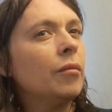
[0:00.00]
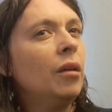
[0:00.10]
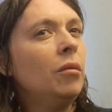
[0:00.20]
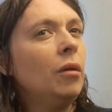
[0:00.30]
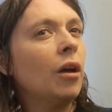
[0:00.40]

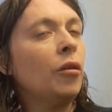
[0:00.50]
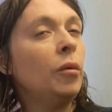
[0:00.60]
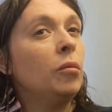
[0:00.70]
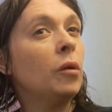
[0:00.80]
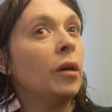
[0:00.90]
Maybe other
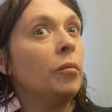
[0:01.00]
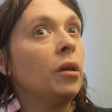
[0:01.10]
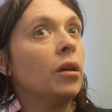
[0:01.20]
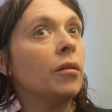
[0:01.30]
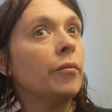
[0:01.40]
people like
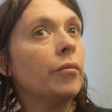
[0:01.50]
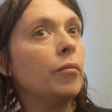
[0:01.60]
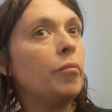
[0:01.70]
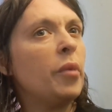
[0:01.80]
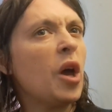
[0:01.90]
being
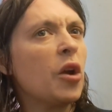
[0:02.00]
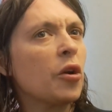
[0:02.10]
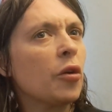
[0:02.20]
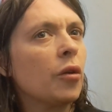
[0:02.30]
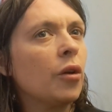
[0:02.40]

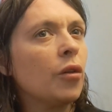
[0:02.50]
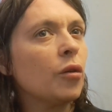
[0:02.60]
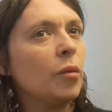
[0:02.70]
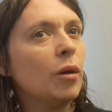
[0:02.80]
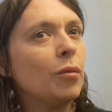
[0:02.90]
better than
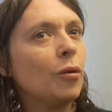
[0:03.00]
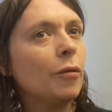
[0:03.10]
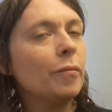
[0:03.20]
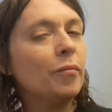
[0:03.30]
other people.